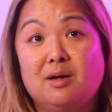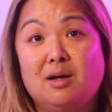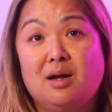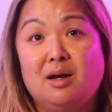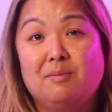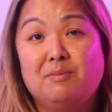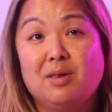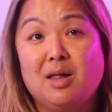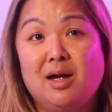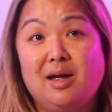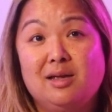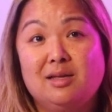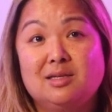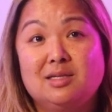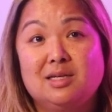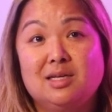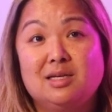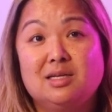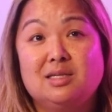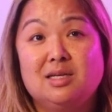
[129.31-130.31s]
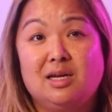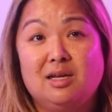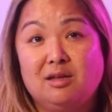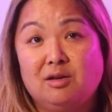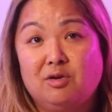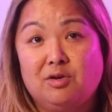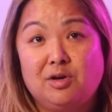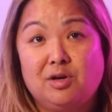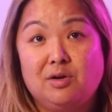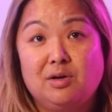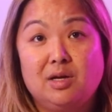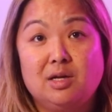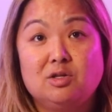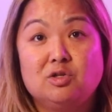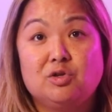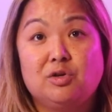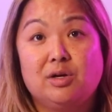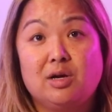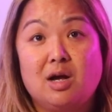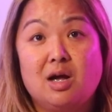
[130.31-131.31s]
appliances in your unit
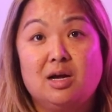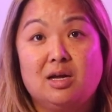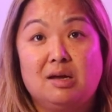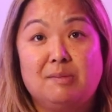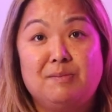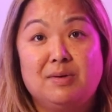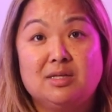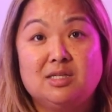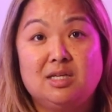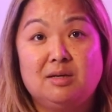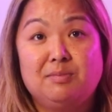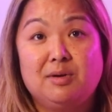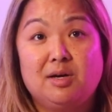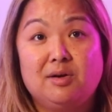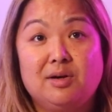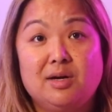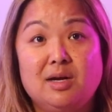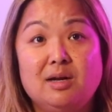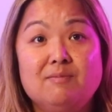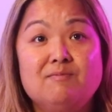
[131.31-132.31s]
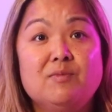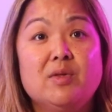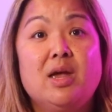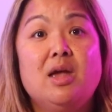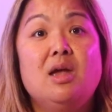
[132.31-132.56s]
during occupancy period.